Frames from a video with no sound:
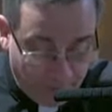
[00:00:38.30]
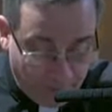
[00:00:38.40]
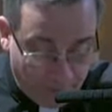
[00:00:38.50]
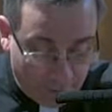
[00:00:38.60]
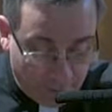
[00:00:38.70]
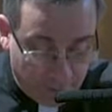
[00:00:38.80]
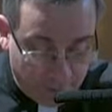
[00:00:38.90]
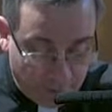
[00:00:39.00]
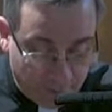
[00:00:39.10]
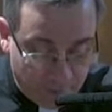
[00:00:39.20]
At other
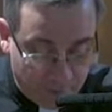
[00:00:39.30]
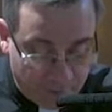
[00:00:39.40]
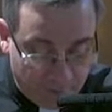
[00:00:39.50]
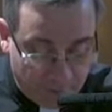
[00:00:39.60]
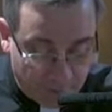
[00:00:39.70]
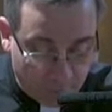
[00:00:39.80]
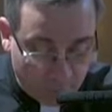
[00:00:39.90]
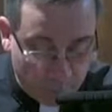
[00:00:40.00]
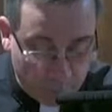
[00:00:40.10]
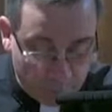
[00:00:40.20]
times, nails
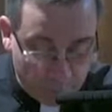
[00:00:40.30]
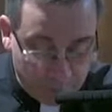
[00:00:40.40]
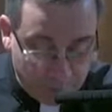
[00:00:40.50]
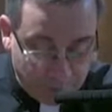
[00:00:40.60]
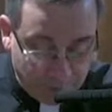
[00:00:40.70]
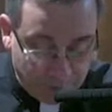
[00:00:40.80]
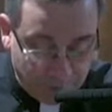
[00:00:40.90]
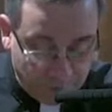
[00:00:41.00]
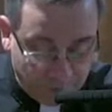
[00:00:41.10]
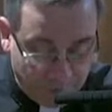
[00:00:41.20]
were used, at least
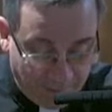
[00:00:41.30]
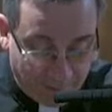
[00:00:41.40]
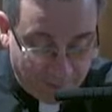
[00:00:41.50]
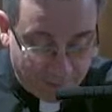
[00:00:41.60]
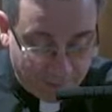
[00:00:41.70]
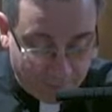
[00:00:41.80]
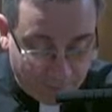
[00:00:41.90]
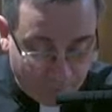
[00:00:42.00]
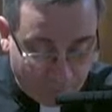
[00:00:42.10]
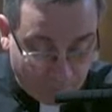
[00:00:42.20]
for the hands.
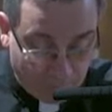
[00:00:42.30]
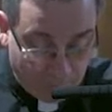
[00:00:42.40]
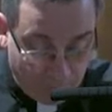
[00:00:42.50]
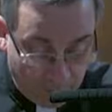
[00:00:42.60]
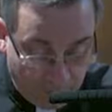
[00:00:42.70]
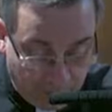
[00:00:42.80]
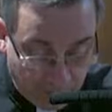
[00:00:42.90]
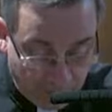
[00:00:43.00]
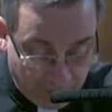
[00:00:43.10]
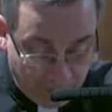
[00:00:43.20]
The
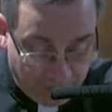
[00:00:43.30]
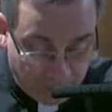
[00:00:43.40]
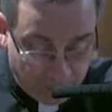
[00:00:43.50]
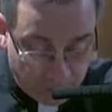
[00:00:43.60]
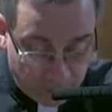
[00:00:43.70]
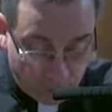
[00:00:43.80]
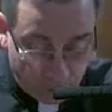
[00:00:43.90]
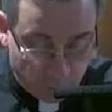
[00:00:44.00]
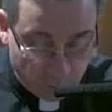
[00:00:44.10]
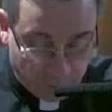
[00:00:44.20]
Passion accounts don't
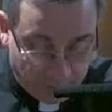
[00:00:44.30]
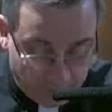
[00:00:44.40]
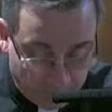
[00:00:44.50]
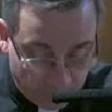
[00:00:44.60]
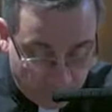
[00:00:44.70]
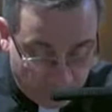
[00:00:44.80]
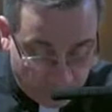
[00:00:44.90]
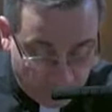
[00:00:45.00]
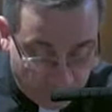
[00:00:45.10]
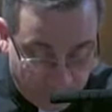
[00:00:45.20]
provide
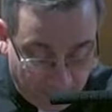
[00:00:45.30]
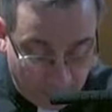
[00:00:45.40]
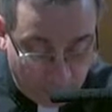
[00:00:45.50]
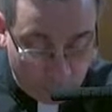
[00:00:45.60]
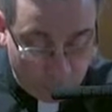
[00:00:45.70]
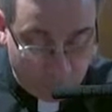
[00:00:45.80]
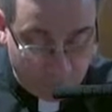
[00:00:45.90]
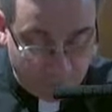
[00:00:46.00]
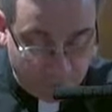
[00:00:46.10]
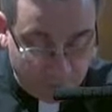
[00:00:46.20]
information about the wounds of
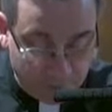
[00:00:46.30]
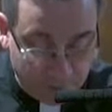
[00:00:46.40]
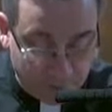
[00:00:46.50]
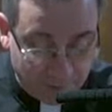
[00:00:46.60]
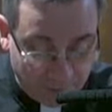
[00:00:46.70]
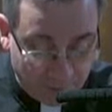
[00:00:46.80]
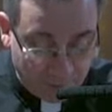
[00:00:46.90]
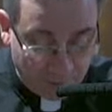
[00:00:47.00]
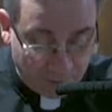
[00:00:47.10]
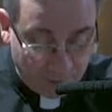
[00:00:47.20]
Jesus except
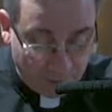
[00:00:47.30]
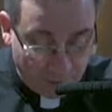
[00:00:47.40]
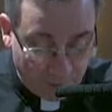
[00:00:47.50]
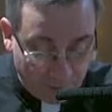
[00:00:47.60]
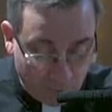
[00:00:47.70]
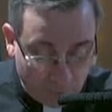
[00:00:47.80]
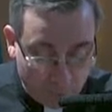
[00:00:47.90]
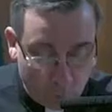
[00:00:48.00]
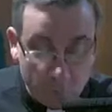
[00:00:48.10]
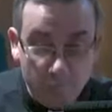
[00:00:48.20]
for the
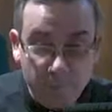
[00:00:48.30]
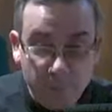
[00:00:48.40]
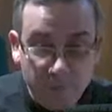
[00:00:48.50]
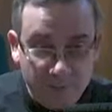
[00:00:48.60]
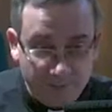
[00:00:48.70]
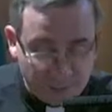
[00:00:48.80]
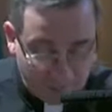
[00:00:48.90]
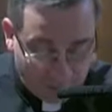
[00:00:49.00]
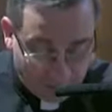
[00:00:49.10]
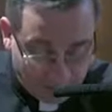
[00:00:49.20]
wound in his
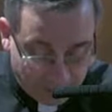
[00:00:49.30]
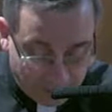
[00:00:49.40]
side.